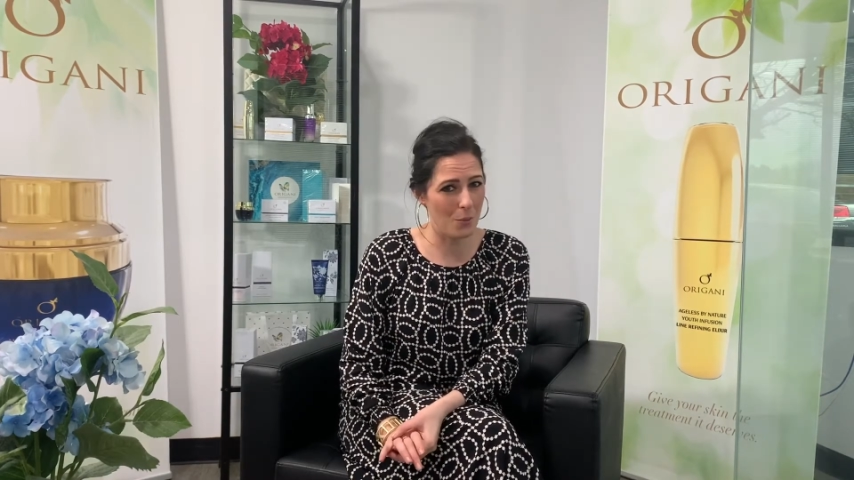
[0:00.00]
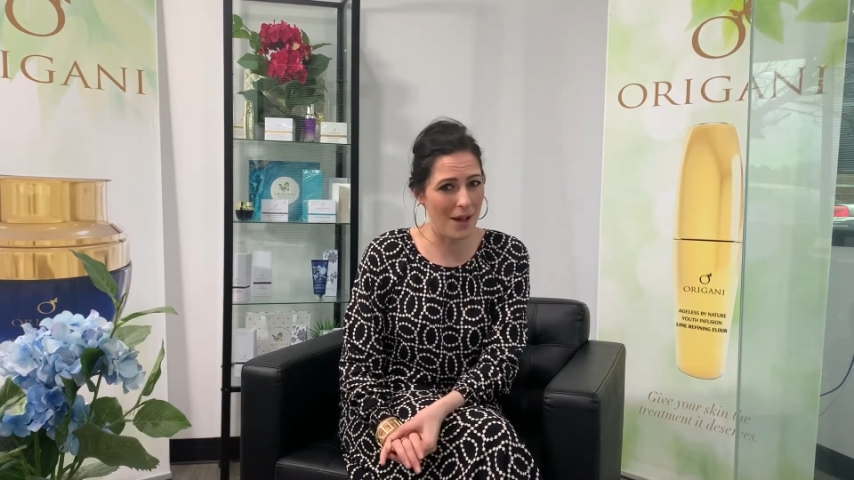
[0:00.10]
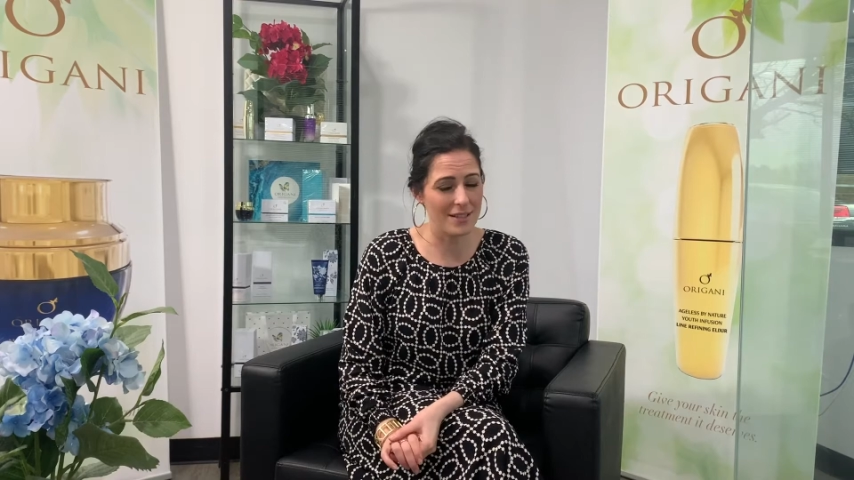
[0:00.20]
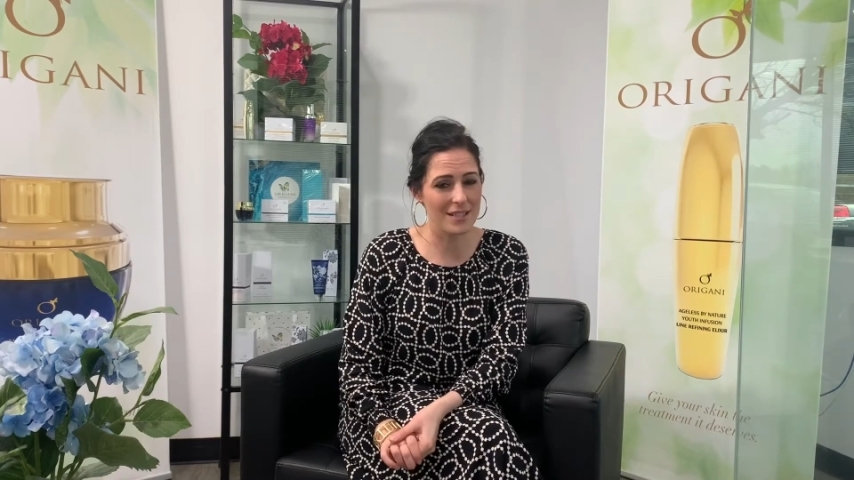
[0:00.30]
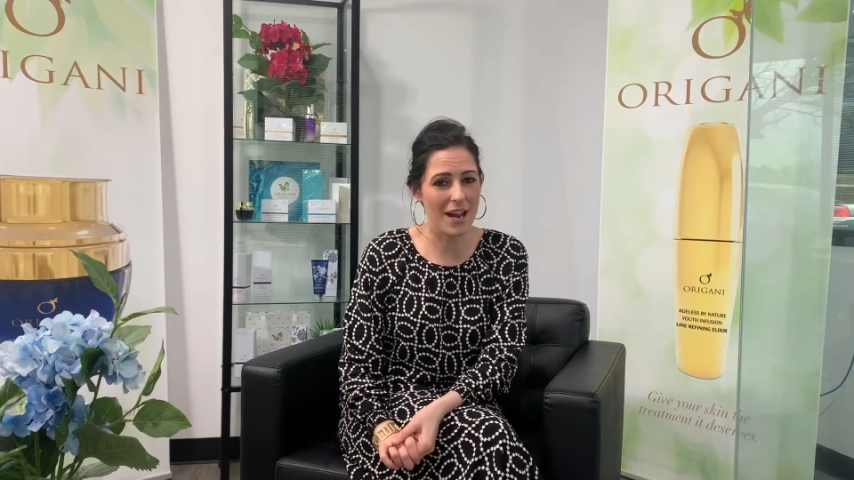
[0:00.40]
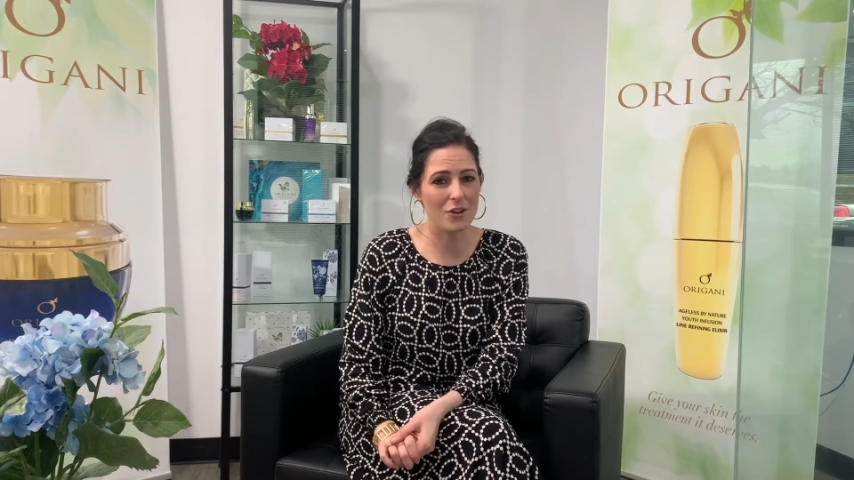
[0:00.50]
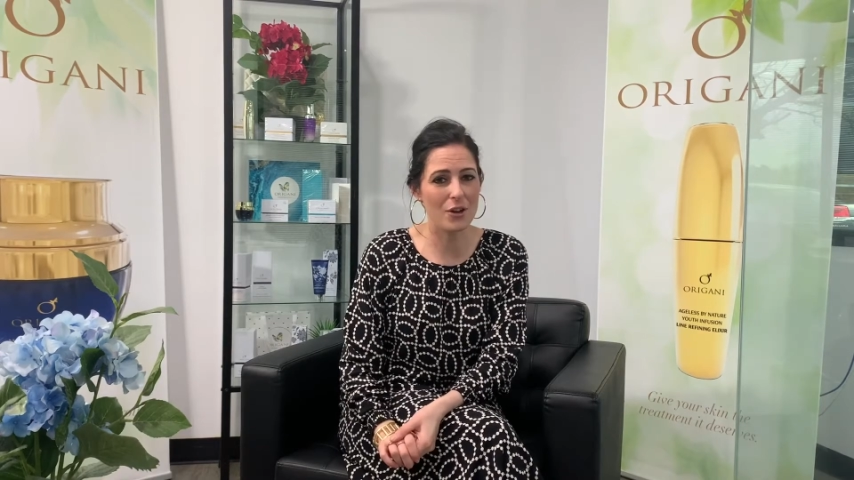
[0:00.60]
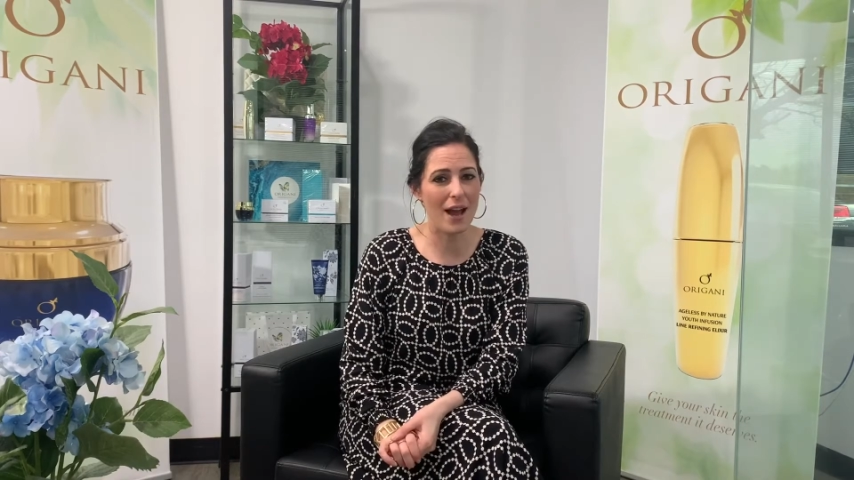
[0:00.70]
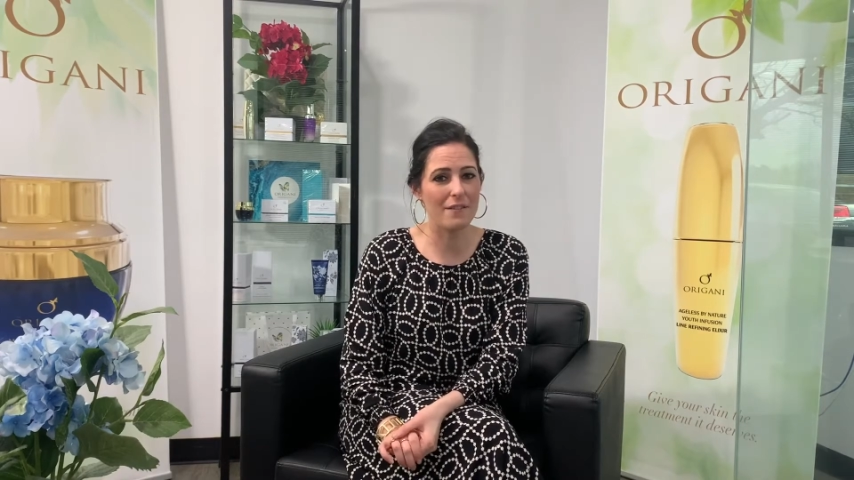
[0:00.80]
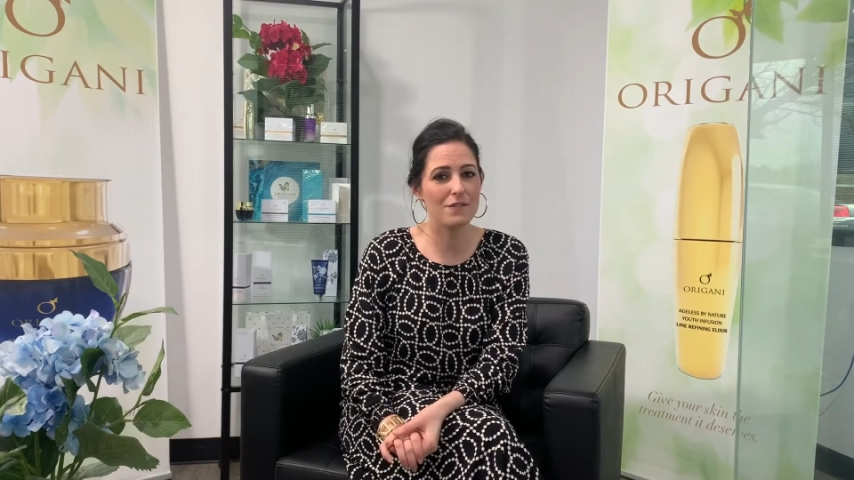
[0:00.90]
ones and you
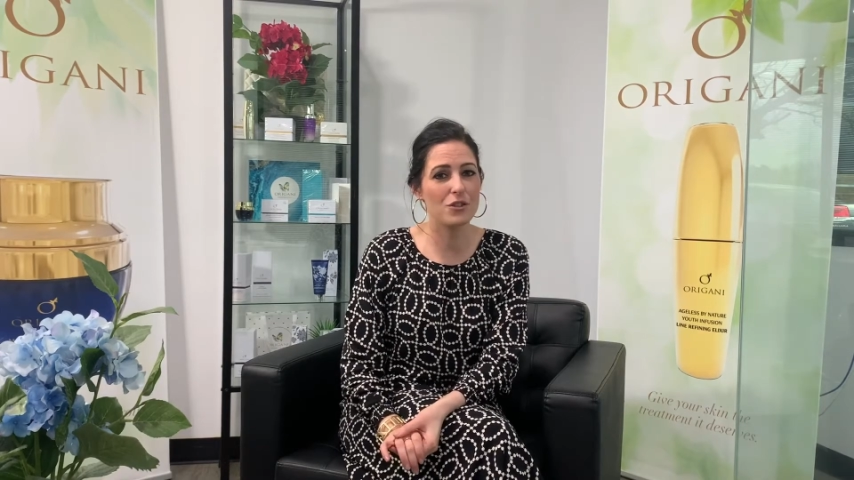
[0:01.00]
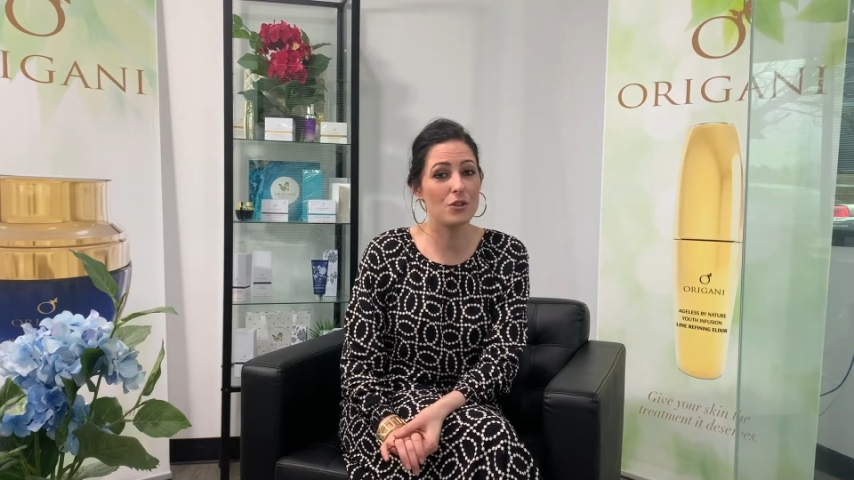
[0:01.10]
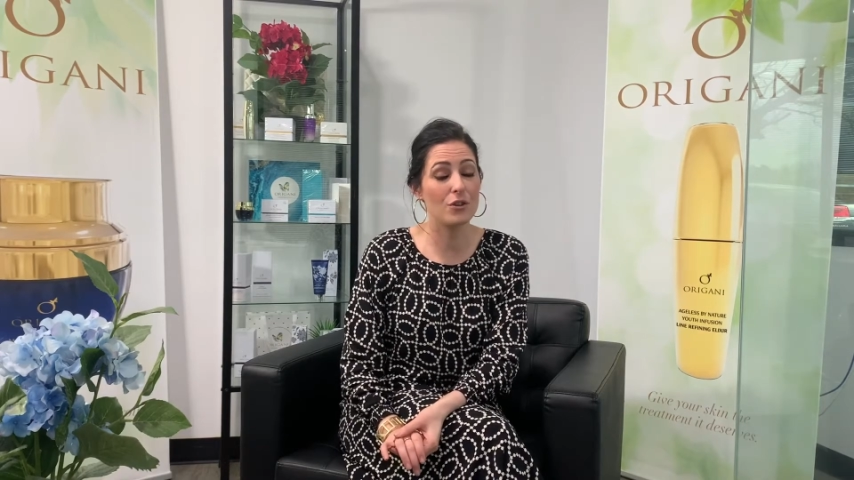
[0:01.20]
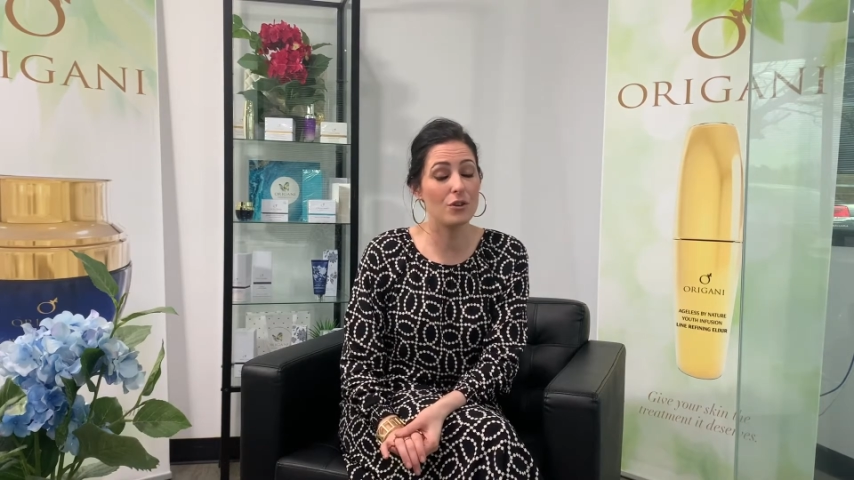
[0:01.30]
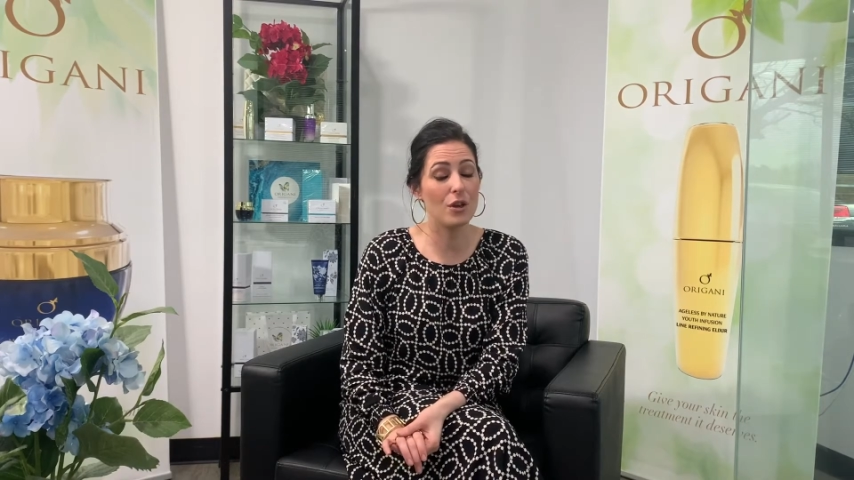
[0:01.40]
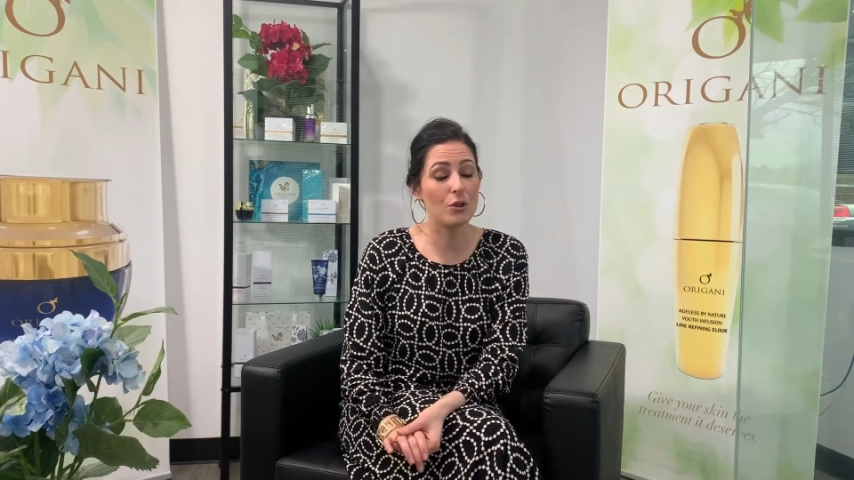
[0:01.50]
have to